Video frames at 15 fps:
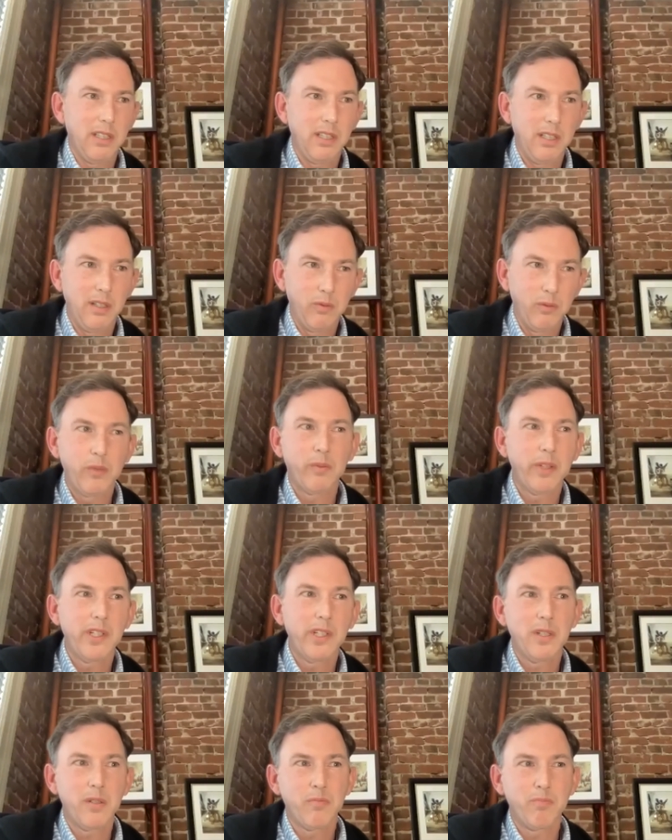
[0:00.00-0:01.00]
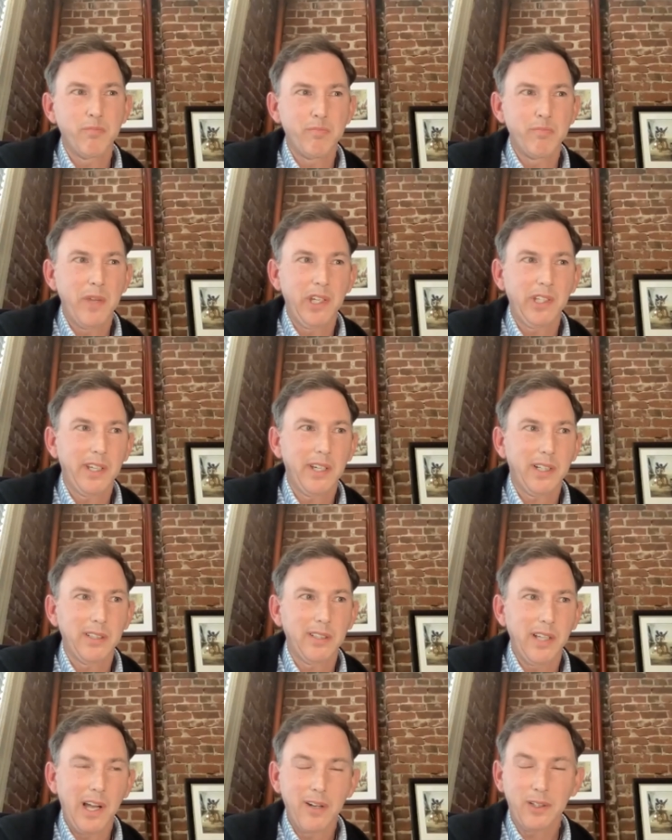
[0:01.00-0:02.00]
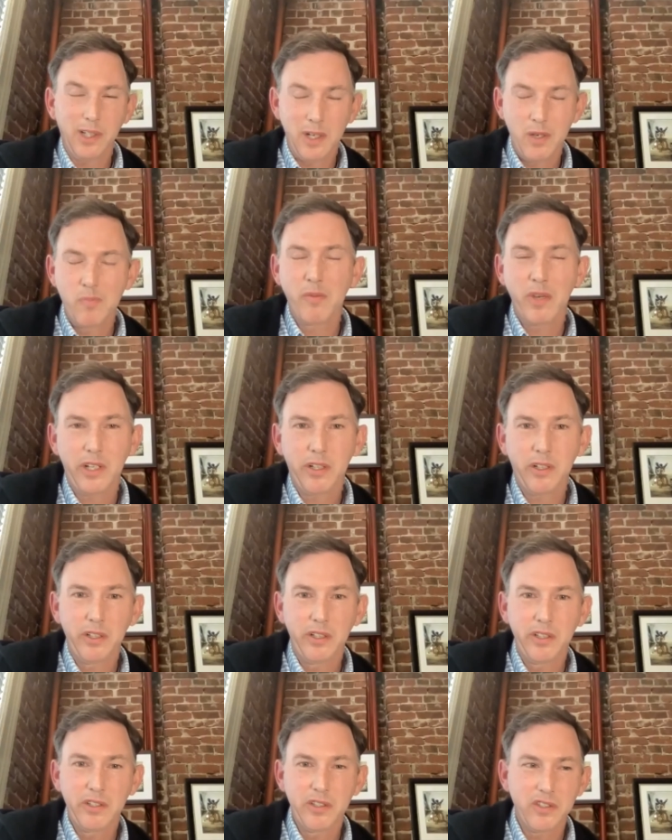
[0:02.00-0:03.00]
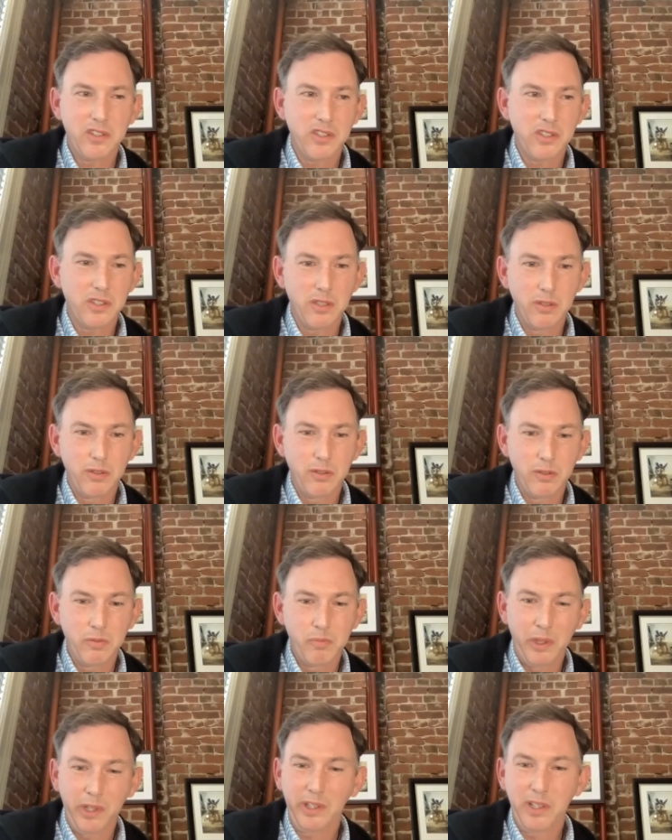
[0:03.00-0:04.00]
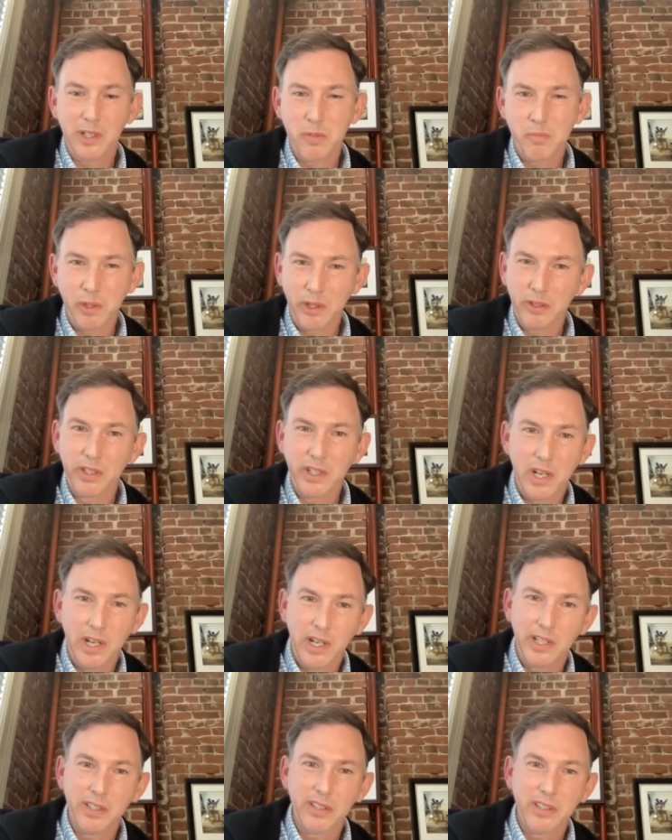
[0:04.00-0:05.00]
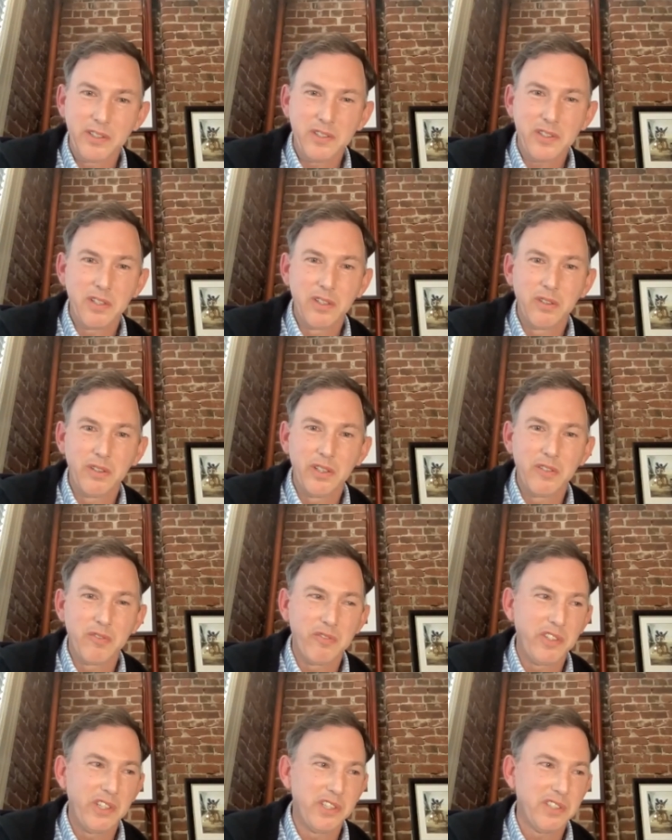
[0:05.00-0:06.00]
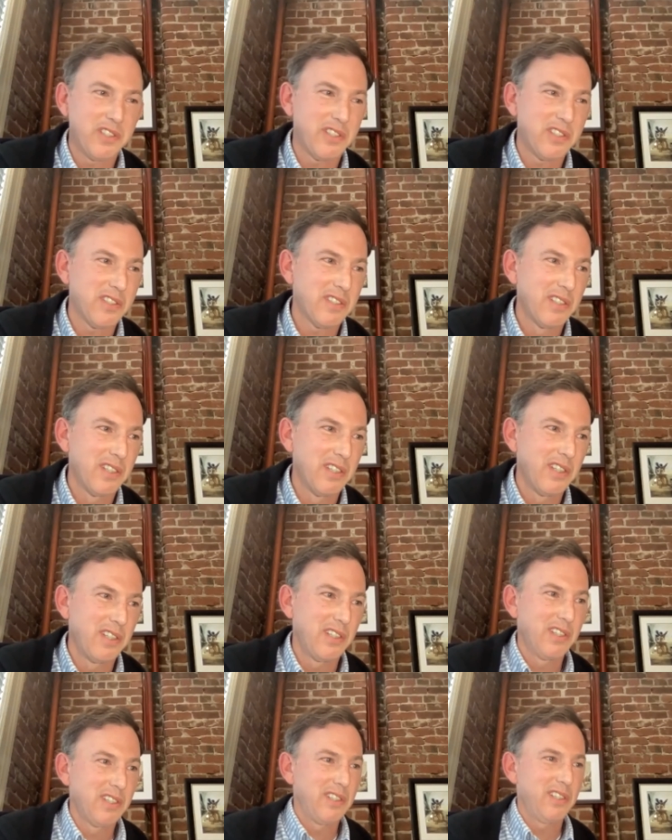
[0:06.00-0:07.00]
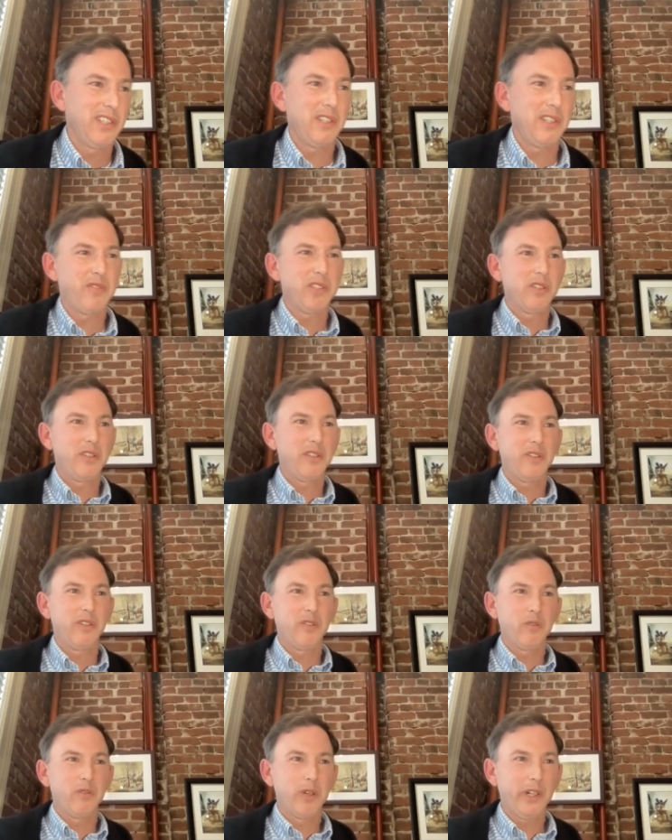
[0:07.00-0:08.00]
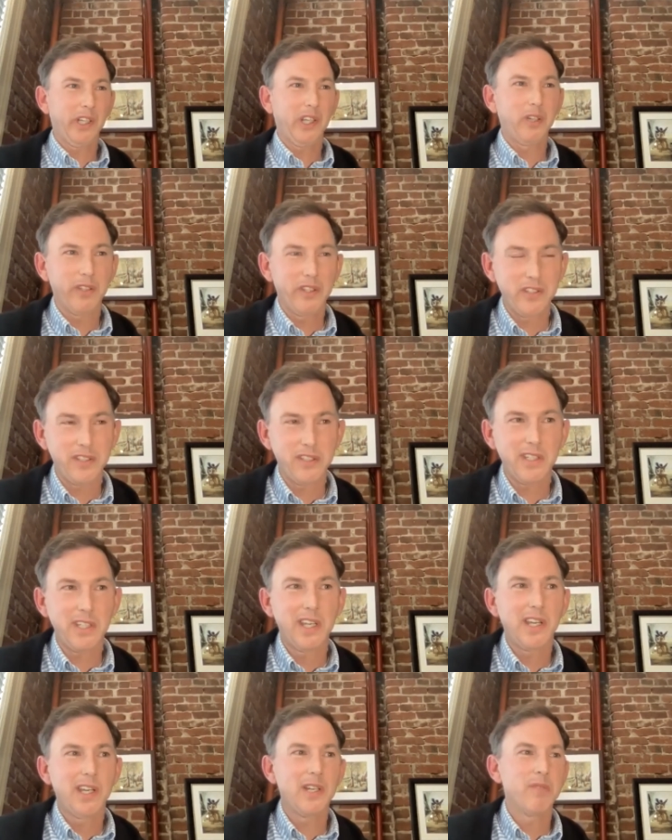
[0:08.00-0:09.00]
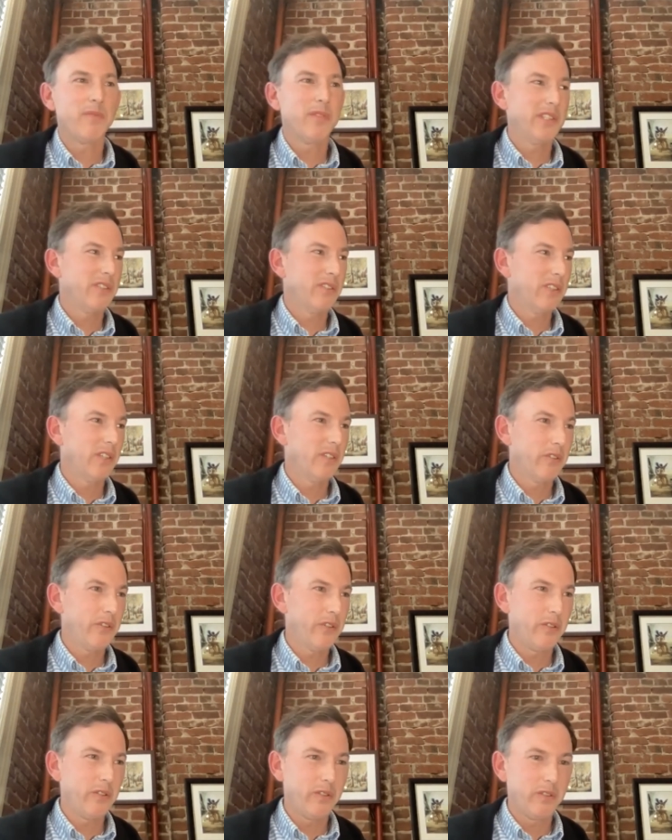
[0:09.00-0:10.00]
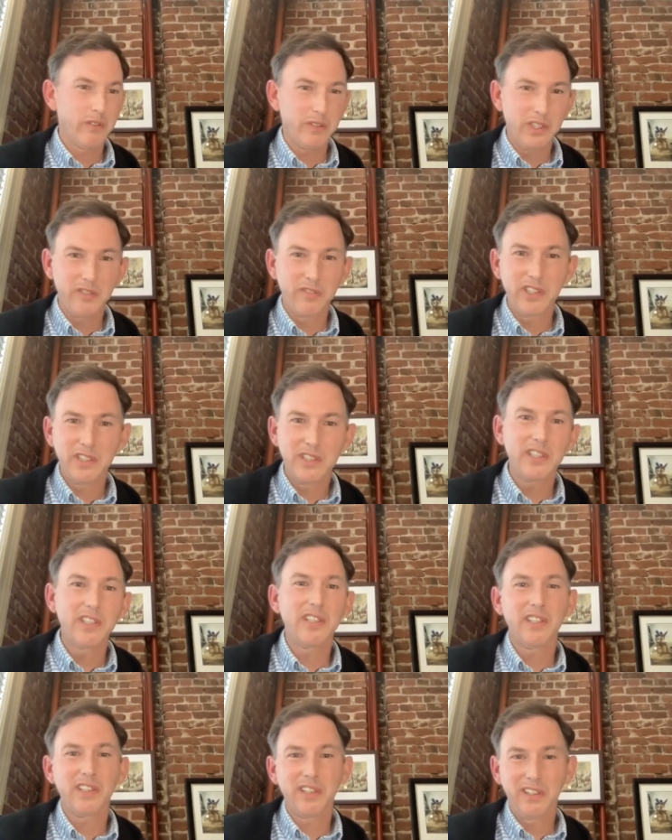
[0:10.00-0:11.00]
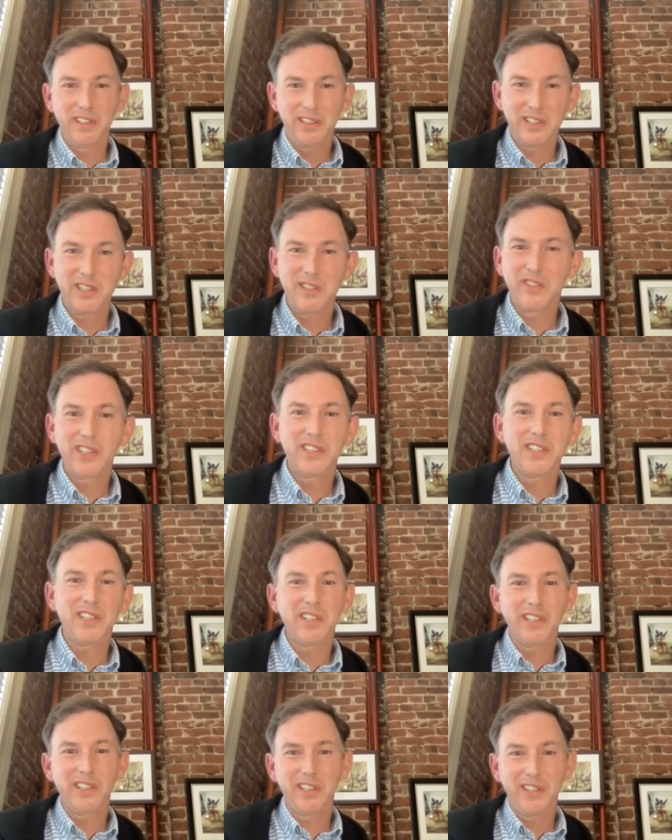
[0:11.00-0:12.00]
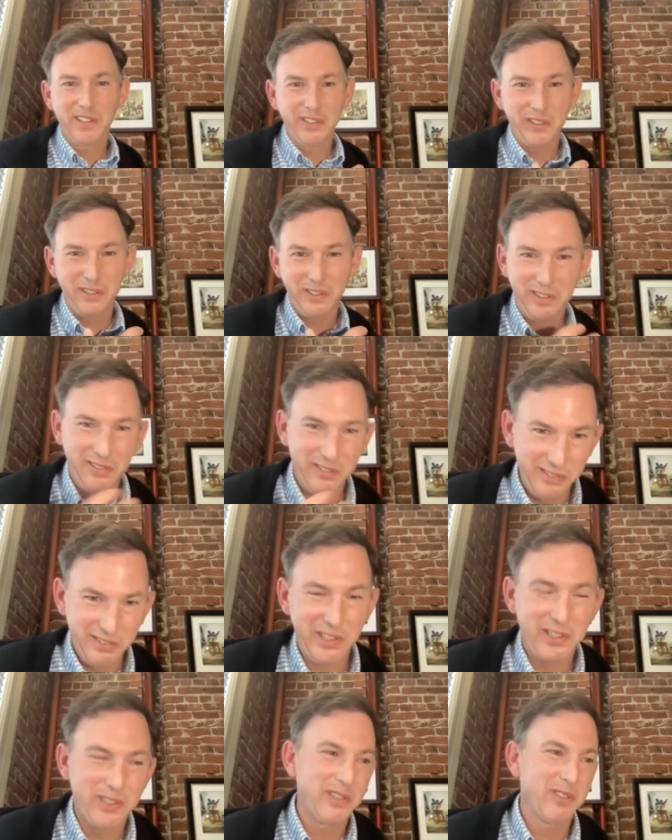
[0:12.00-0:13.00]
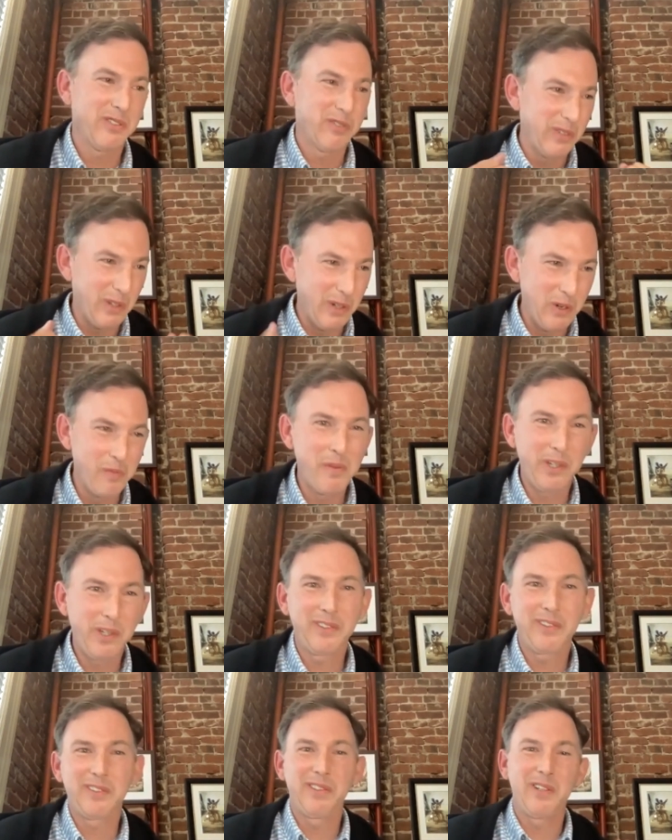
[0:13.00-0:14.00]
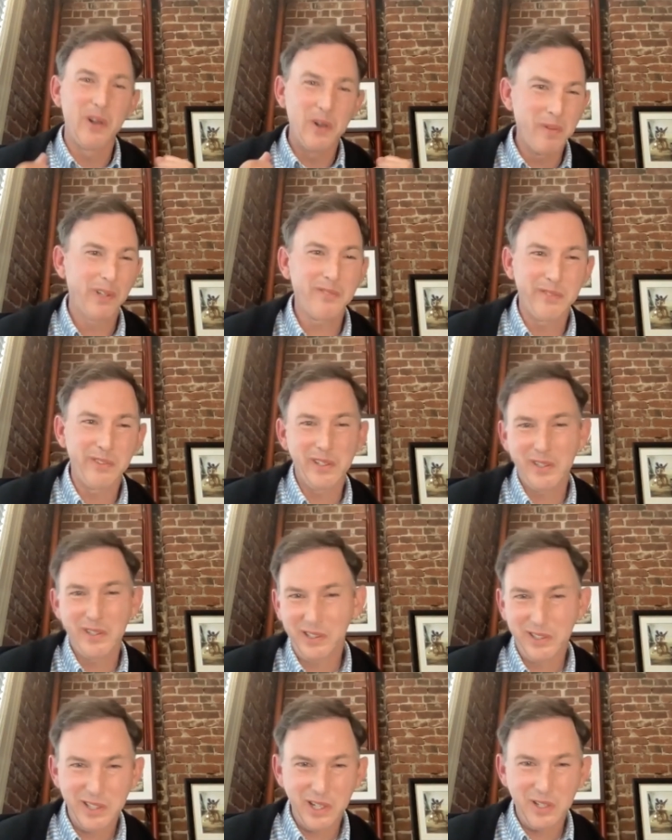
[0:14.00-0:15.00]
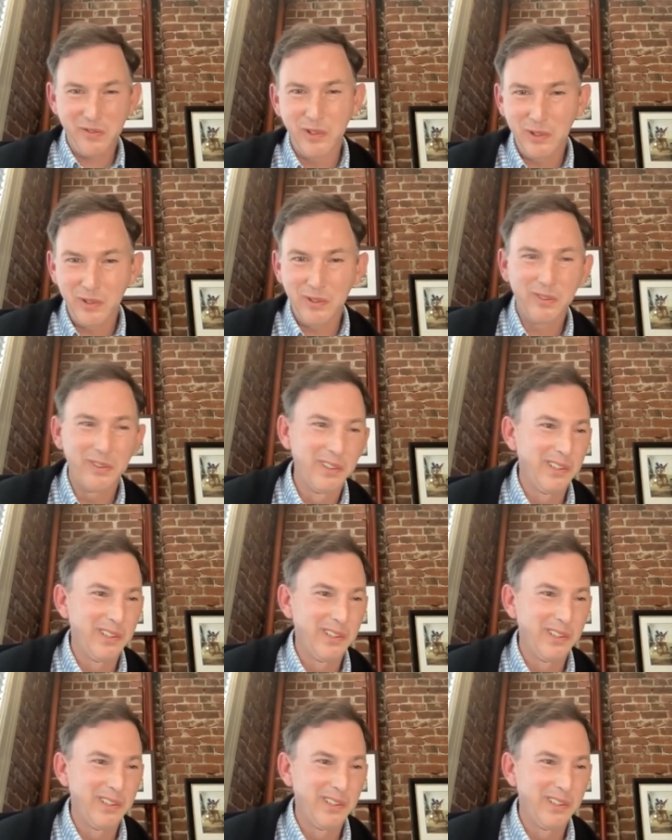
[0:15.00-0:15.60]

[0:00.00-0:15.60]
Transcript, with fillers: one way to make that outcome better is to bring it up early on. So if it's if you're working with a CM and you go through EVT and then DVT and you're, you know, hoping hoping for a successful